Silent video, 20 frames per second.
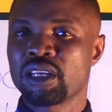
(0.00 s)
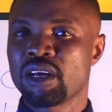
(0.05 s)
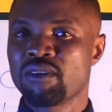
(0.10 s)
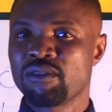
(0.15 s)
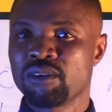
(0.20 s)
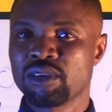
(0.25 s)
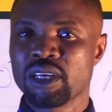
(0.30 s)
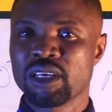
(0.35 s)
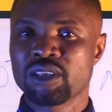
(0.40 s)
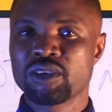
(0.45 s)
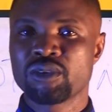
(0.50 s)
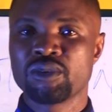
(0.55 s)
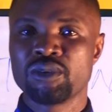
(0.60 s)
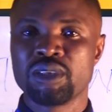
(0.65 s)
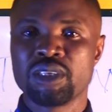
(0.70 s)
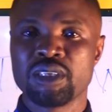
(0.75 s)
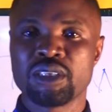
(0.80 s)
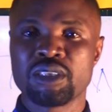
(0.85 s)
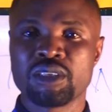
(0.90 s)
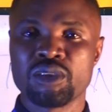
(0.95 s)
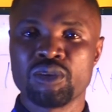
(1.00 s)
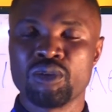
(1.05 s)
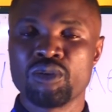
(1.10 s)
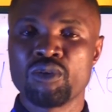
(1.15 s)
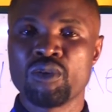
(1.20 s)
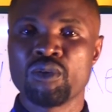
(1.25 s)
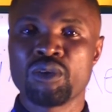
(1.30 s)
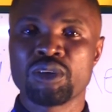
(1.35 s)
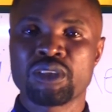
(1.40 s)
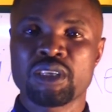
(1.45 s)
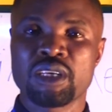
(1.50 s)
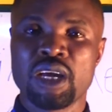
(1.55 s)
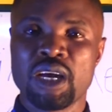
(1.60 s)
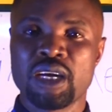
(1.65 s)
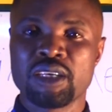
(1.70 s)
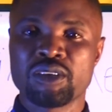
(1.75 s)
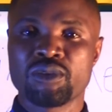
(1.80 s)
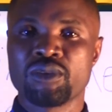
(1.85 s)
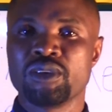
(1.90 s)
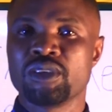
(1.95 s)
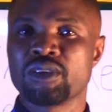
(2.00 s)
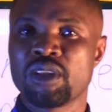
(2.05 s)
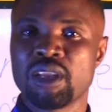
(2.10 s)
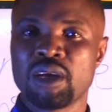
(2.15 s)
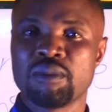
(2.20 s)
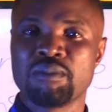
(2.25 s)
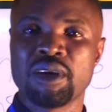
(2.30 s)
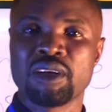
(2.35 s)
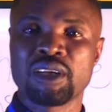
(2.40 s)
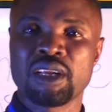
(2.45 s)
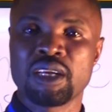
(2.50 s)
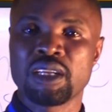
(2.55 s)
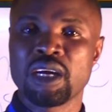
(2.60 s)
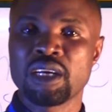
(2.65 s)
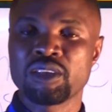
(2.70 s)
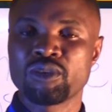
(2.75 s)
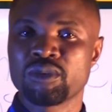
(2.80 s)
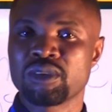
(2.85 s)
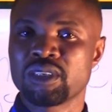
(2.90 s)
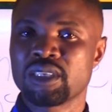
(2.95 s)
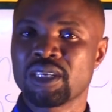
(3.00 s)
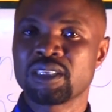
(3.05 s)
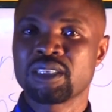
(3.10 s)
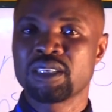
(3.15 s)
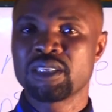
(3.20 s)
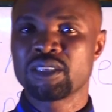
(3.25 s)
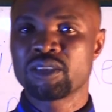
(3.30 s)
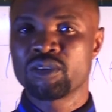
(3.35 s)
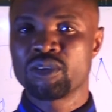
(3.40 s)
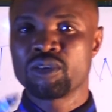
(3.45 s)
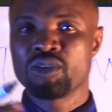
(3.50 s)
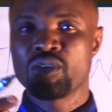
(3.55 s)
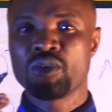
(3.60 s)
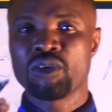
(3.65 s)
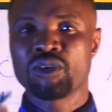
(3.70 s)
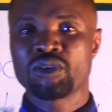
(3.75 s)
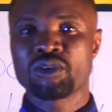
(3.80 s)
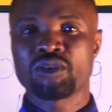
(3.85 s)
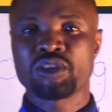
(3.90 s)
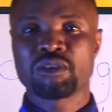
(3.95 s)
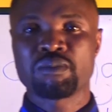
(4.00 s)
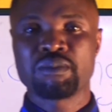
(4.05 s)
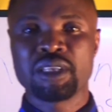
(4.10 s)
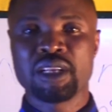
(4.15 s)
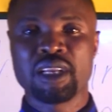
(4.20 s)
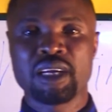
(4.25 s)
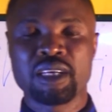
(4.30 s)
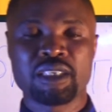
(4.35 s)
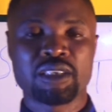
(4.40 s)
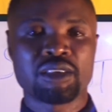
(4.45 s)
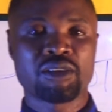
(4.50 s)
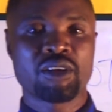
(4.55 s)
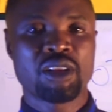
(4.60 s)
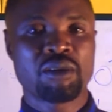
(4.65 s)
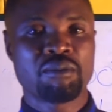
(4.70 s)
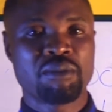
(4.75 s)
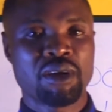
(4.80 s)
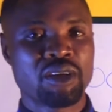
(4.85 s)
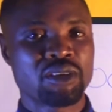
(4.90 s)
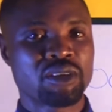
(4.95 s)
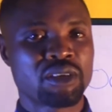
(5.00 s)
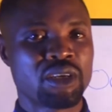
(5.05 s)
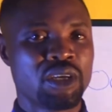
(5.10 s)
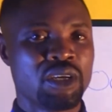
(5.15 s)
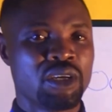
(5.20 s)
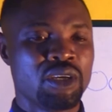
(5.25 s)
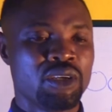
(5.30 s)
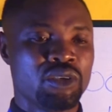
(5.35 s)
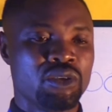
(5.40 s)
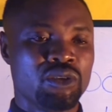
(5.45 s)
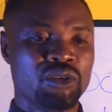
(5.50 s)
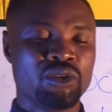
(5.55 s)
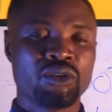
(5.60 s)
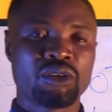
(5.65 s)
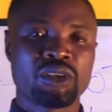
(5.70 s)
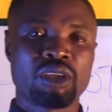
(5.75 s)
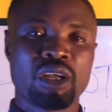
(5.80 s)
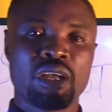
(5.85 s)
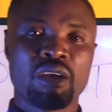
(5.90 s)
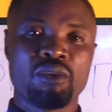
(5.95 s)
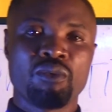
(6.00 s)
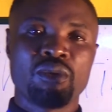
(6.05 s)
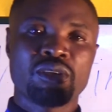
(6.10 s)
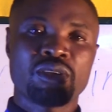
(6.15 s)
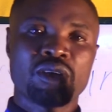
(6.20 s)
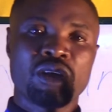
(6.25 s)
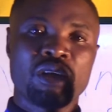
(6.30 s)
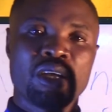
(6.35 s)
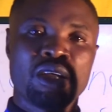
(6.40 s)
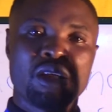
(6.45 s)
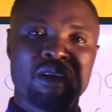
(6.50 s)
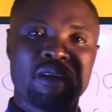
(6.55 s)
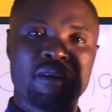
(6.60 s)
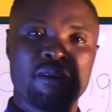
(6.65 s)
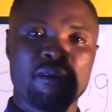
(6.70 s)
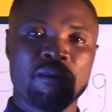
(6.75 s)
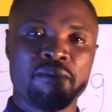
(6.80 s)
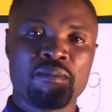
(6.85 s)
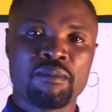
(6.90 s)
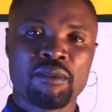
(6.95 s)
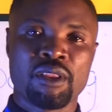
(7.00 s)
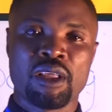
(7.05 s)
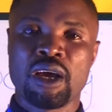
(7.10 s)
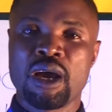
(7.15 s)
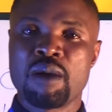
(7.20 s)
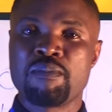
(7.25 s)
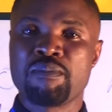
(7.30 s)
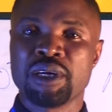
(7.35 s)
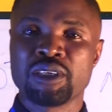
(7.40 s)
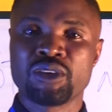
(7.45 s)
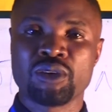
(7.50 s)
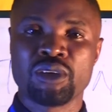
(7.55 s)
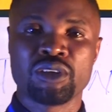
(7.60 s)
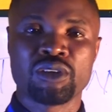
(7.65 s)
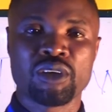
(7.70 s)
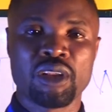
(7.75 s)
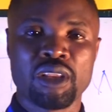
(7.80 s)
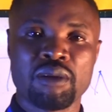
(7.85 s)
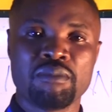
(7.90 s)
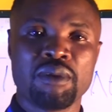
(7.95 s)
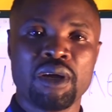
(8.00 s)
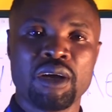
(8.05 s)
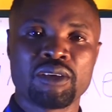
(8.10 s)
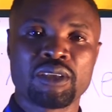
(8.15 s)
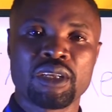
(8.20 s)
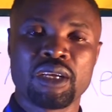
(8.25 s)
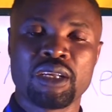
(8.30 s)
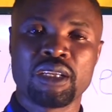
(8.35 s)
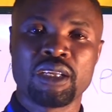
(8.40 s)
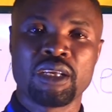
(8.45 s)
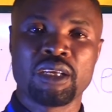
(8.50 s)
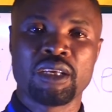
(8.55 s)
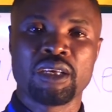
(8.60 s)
have understood it, you know what ISO is all about and how to set it. You know what your speed light is all about. You know what aperture is all about, and